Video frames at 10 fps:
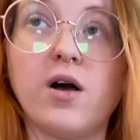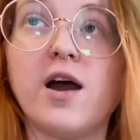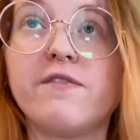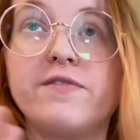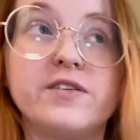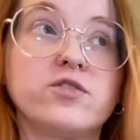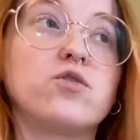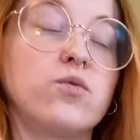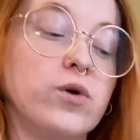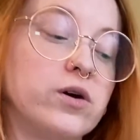Our
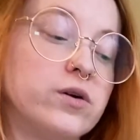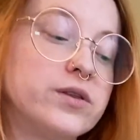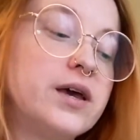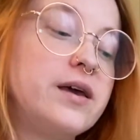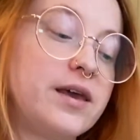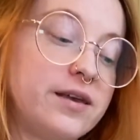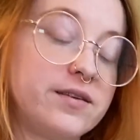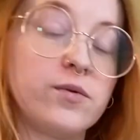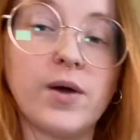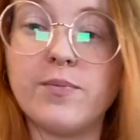physical world is
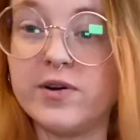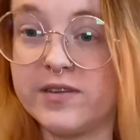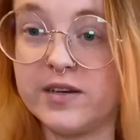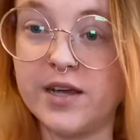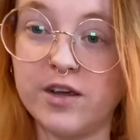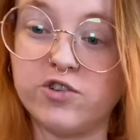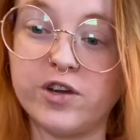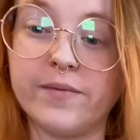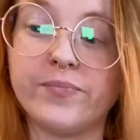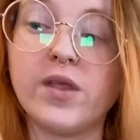a
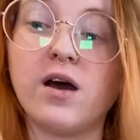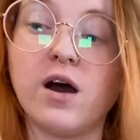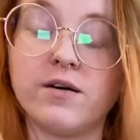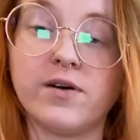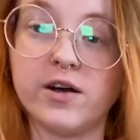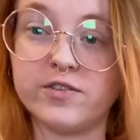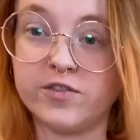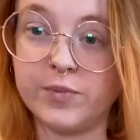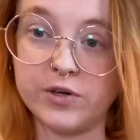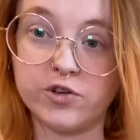representation of our
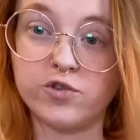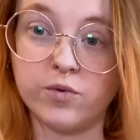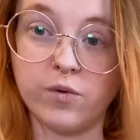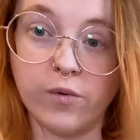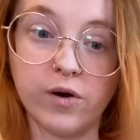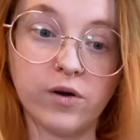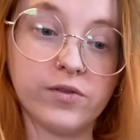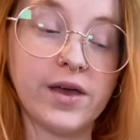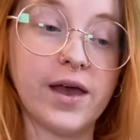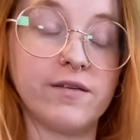spiritual
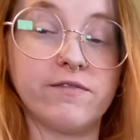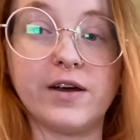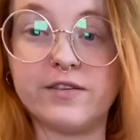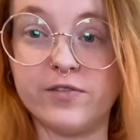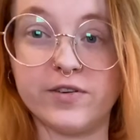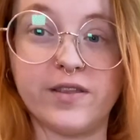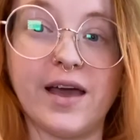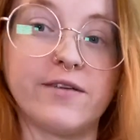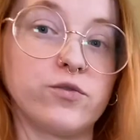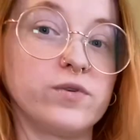world and vice versa. They
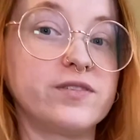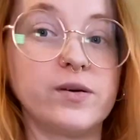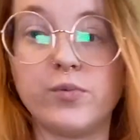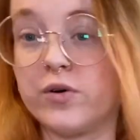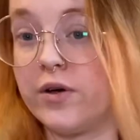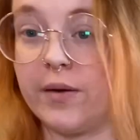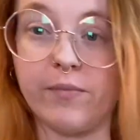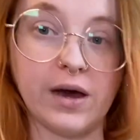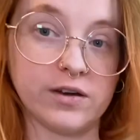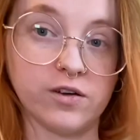have a reciprocal
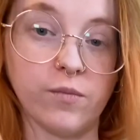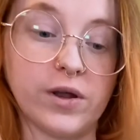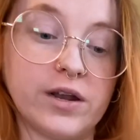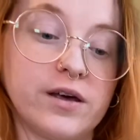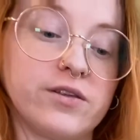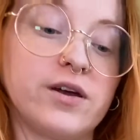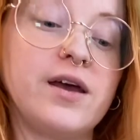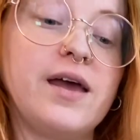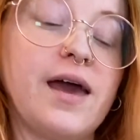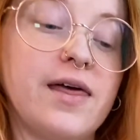impact on one another.
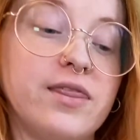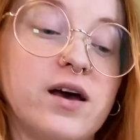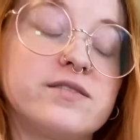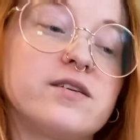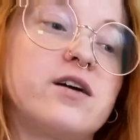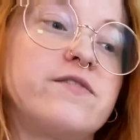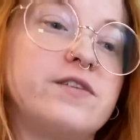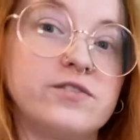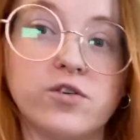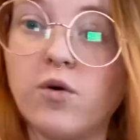And thus our
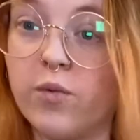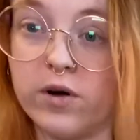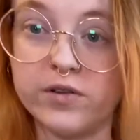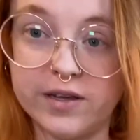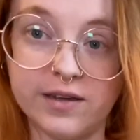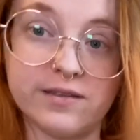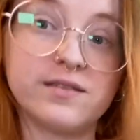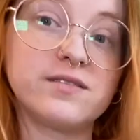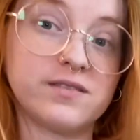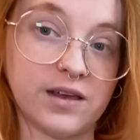physical world is
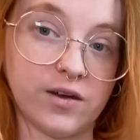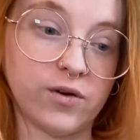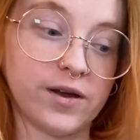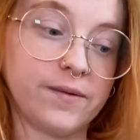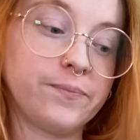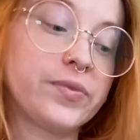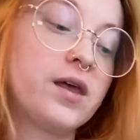sacred.